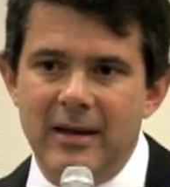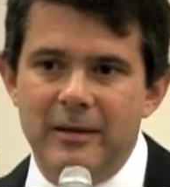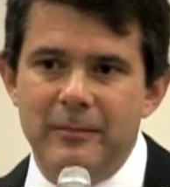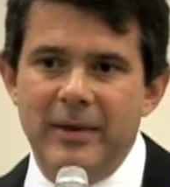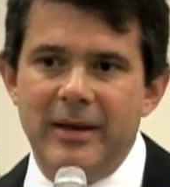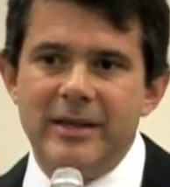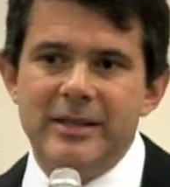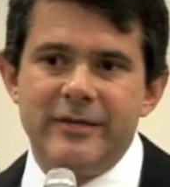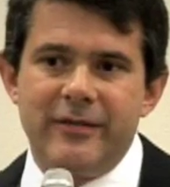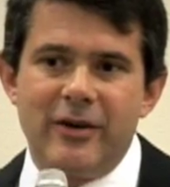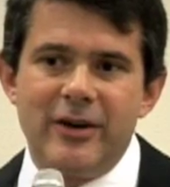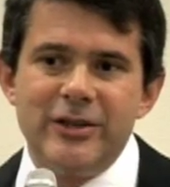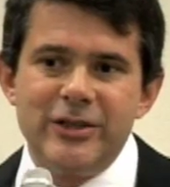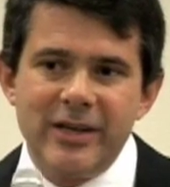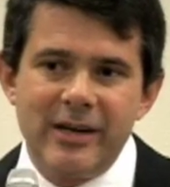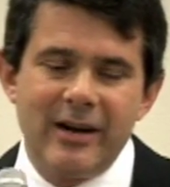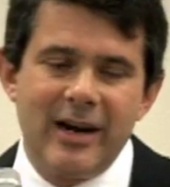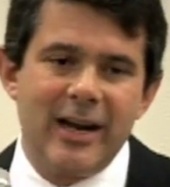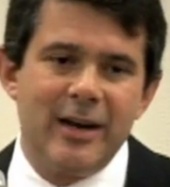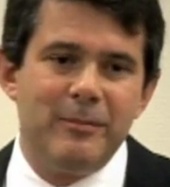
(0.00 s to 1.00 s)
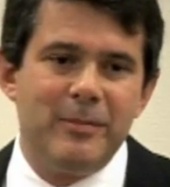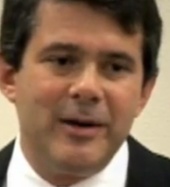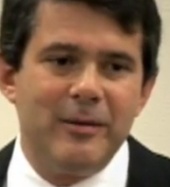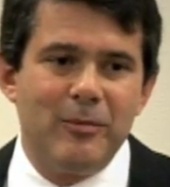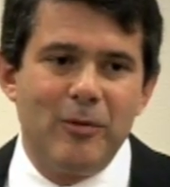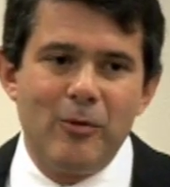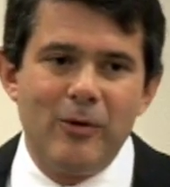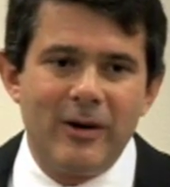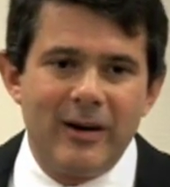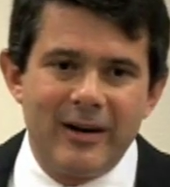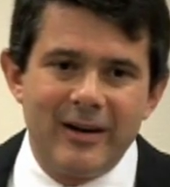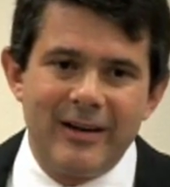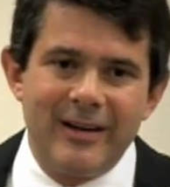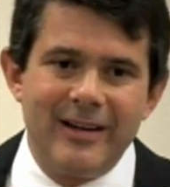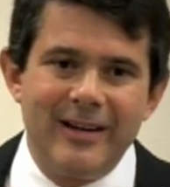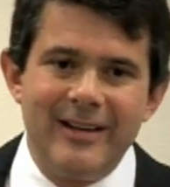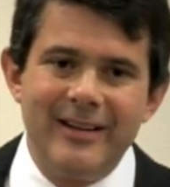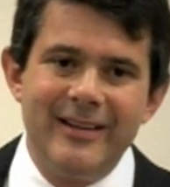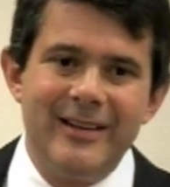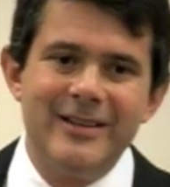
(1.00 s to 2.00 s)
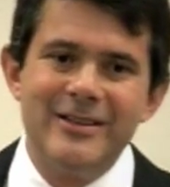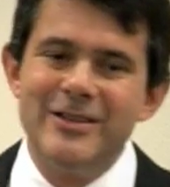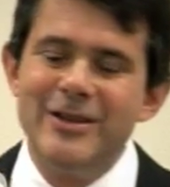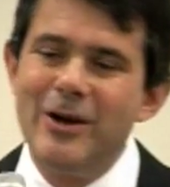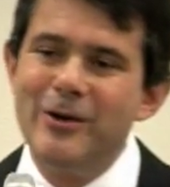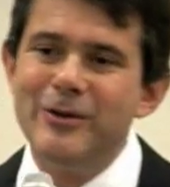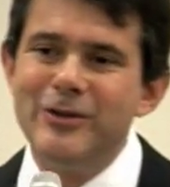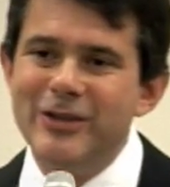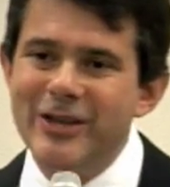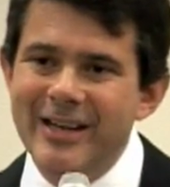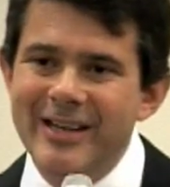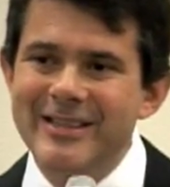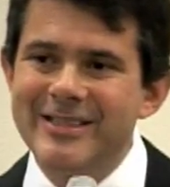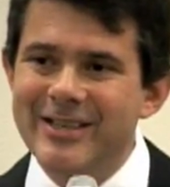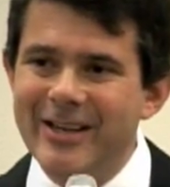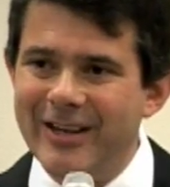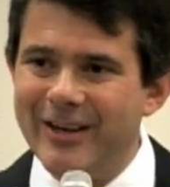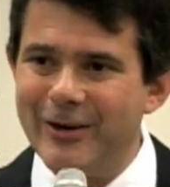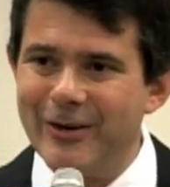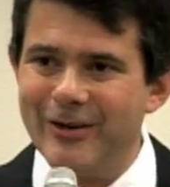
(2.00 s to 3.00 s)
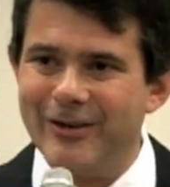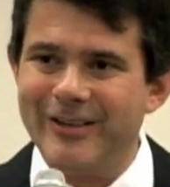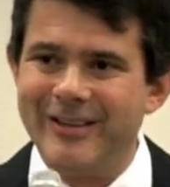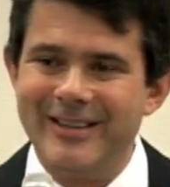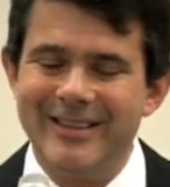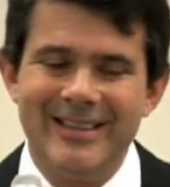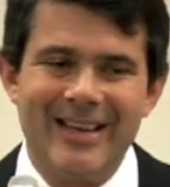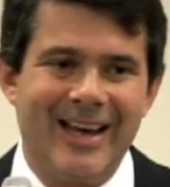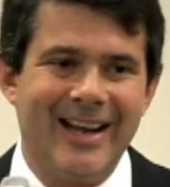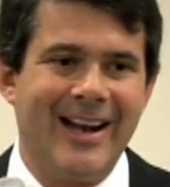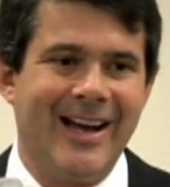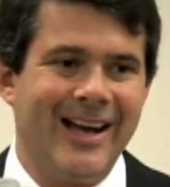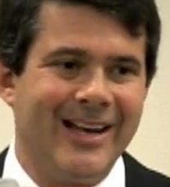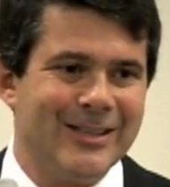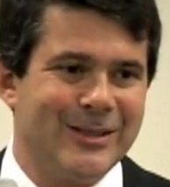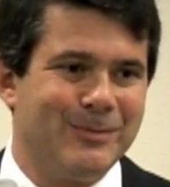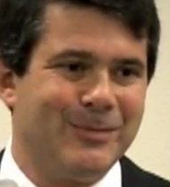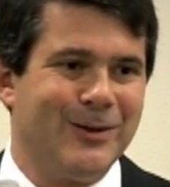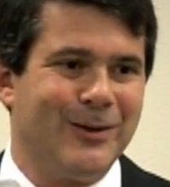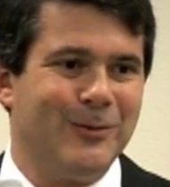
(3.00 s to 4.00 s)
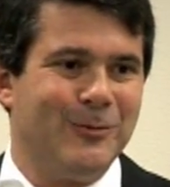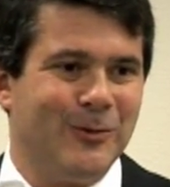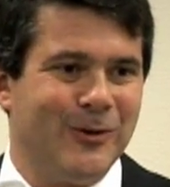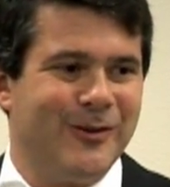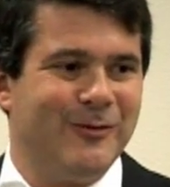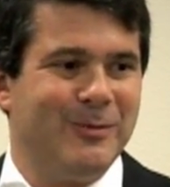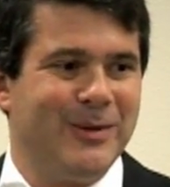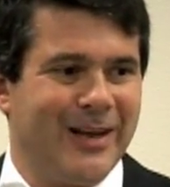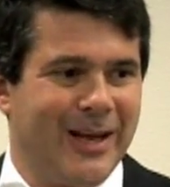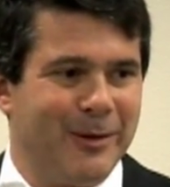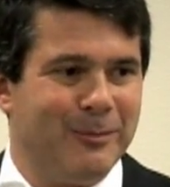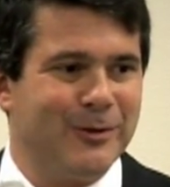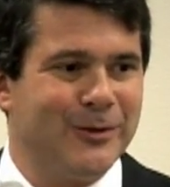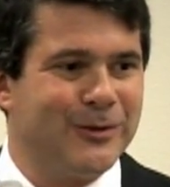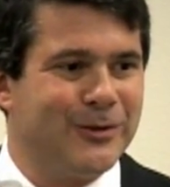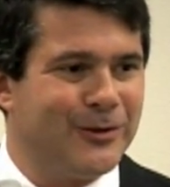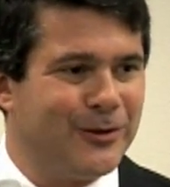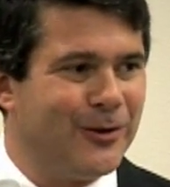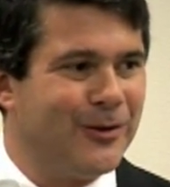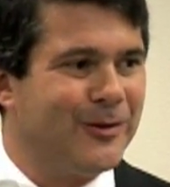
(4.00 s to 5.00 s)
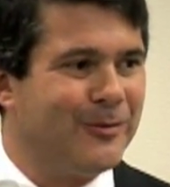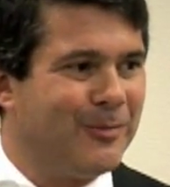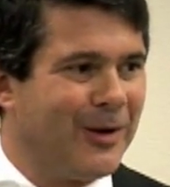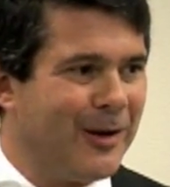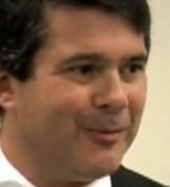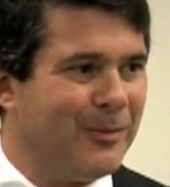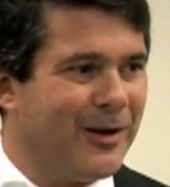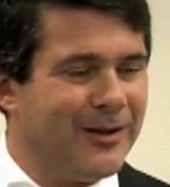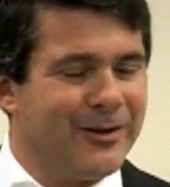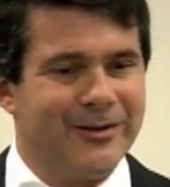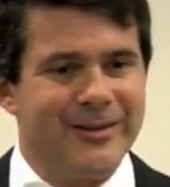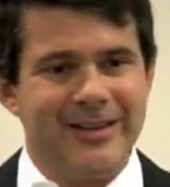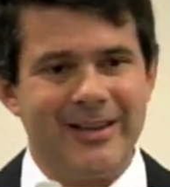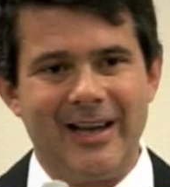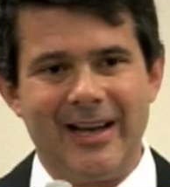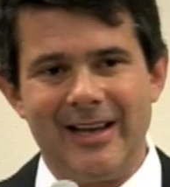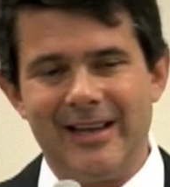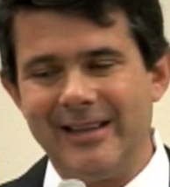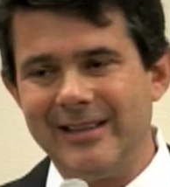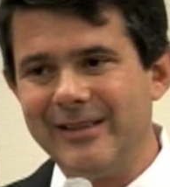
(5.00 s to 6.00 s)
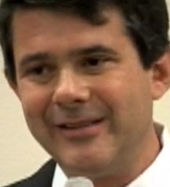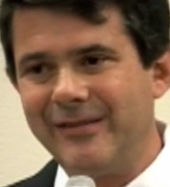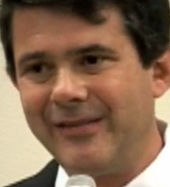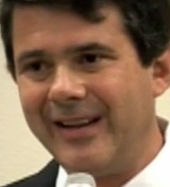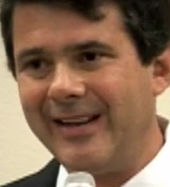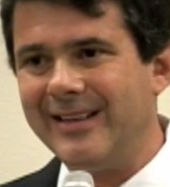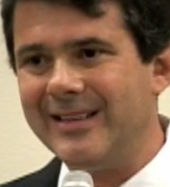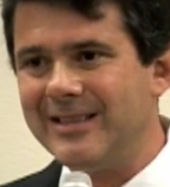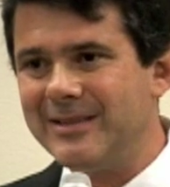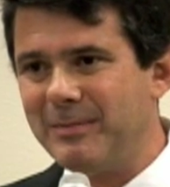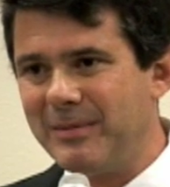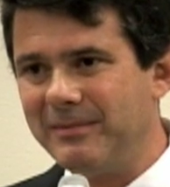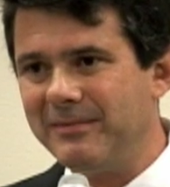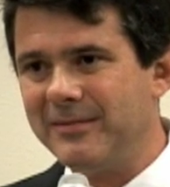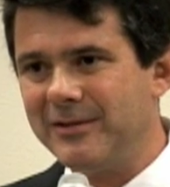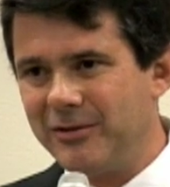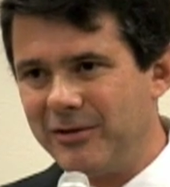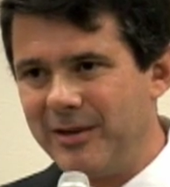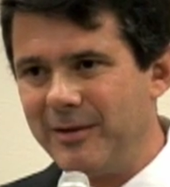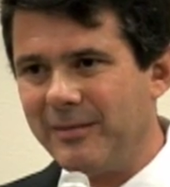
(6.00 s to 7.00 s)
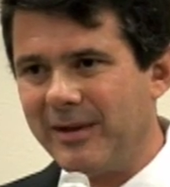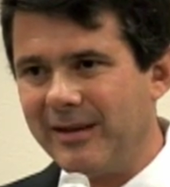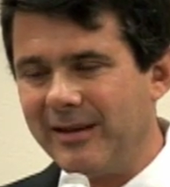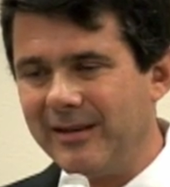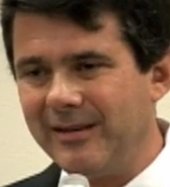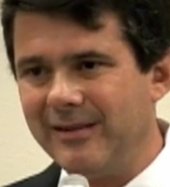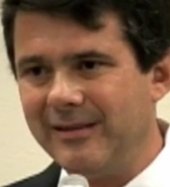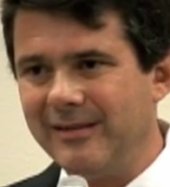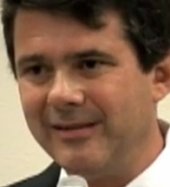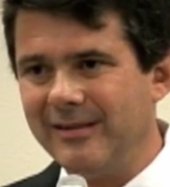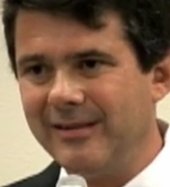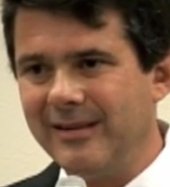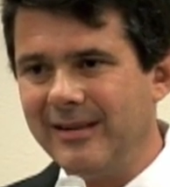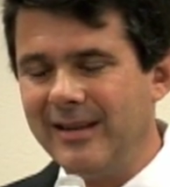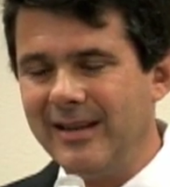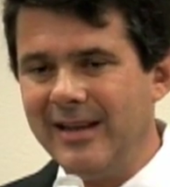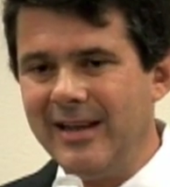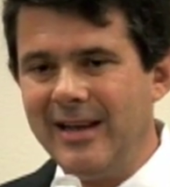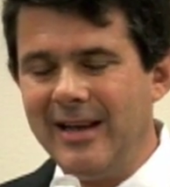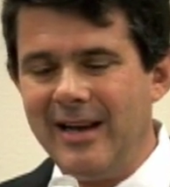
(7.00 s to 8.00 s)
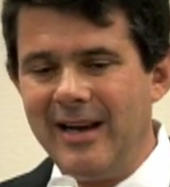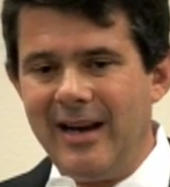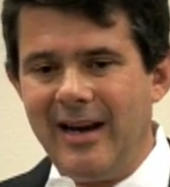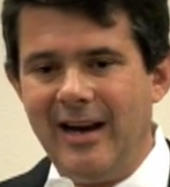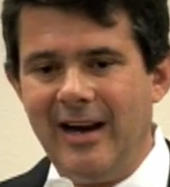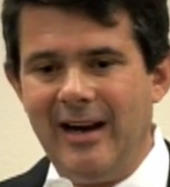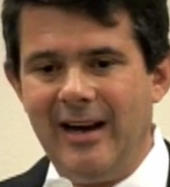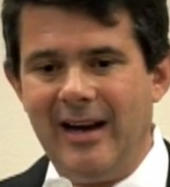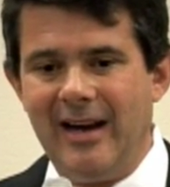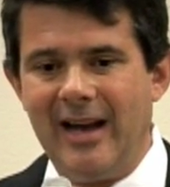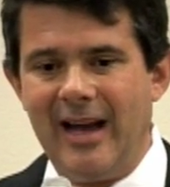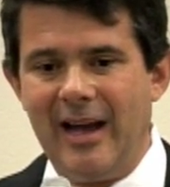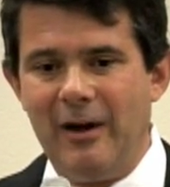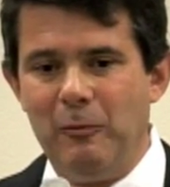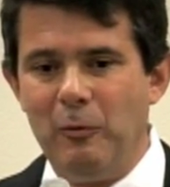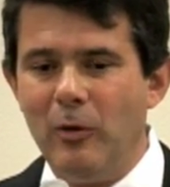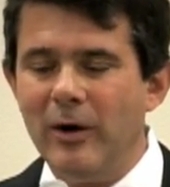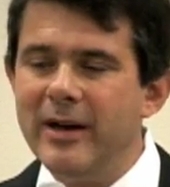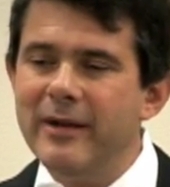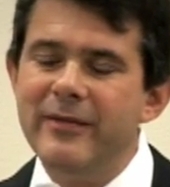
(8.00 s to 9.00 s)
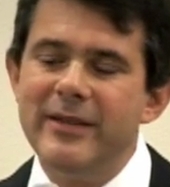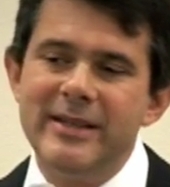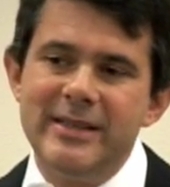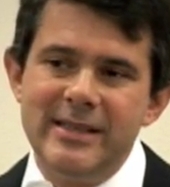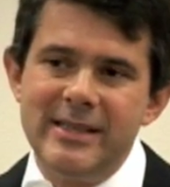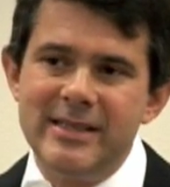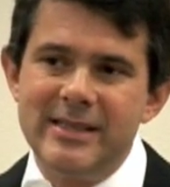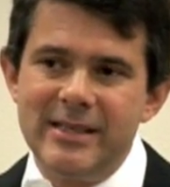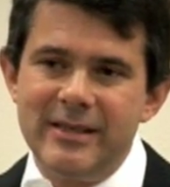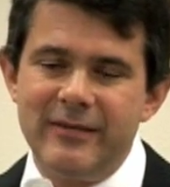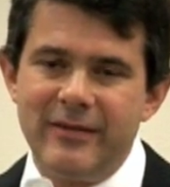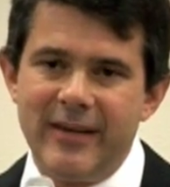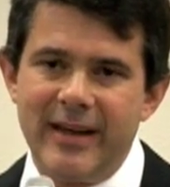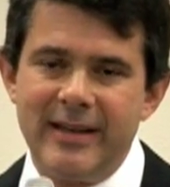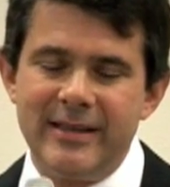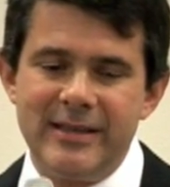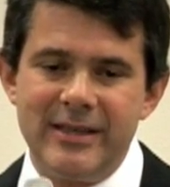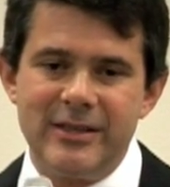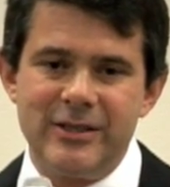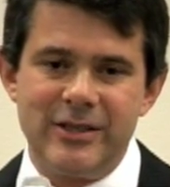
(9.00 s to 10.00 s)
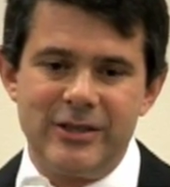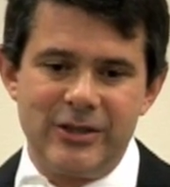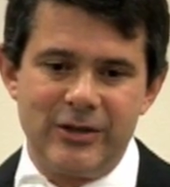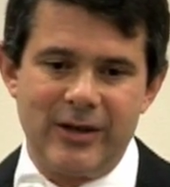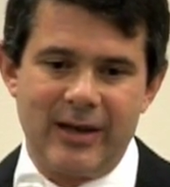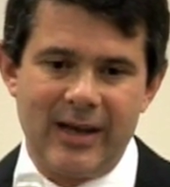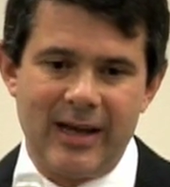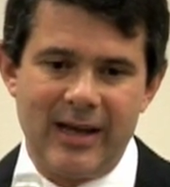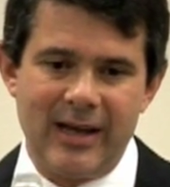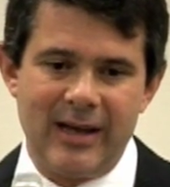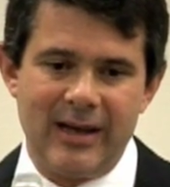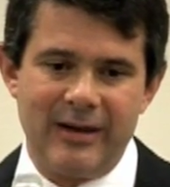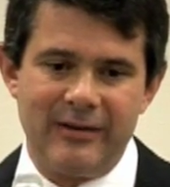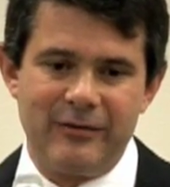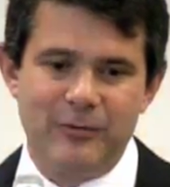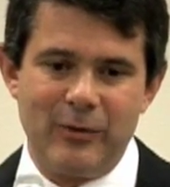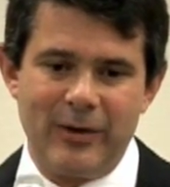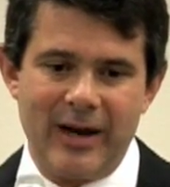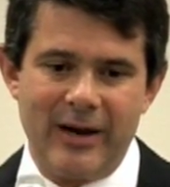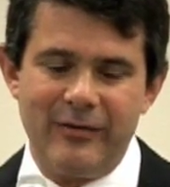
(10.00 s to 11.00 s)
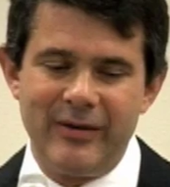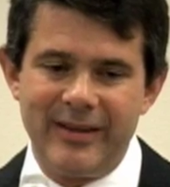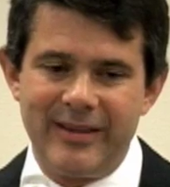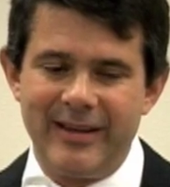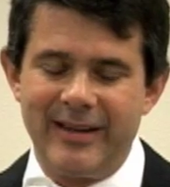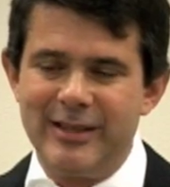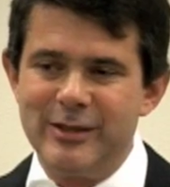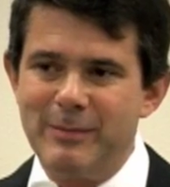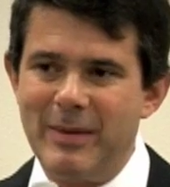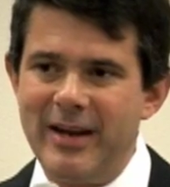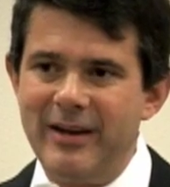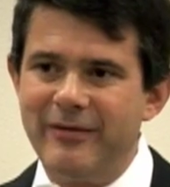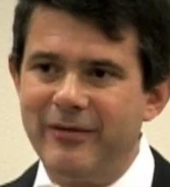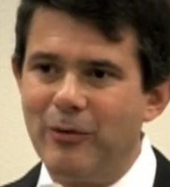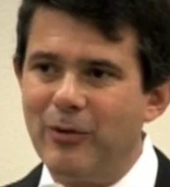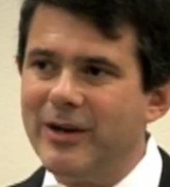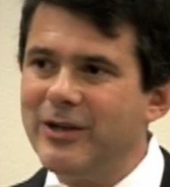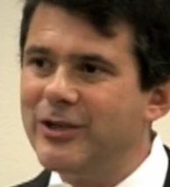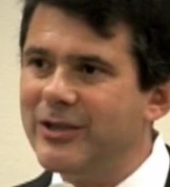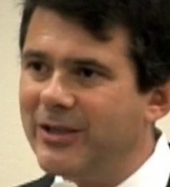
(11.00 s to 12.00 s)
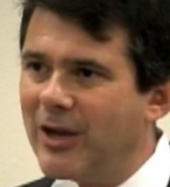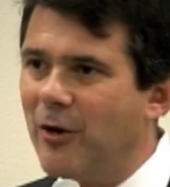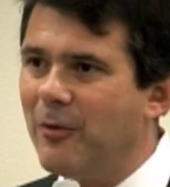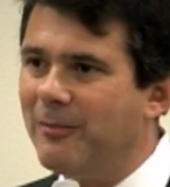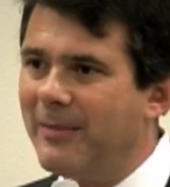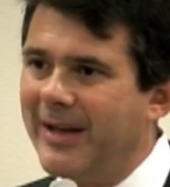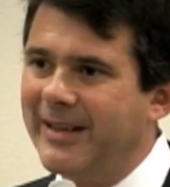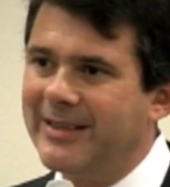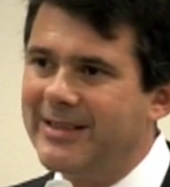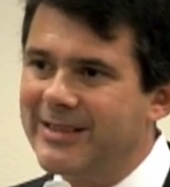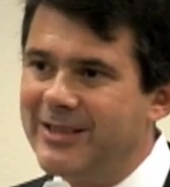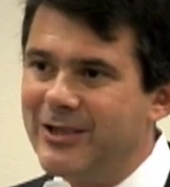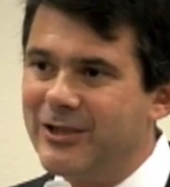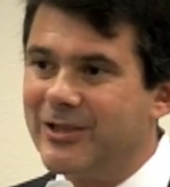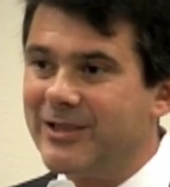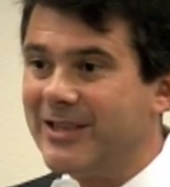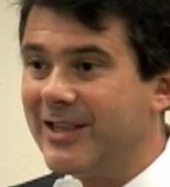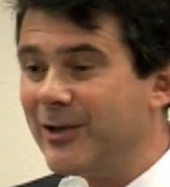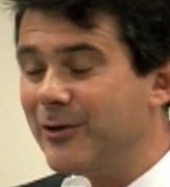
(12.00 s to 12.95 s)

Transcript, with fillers: Because if our share had been more, there's no chance on earth that that hospital would have been able to look my mother in the eye and defend its treatment. Uh, and one of the disadvantages you have when everything is paid for is you don't make decisions.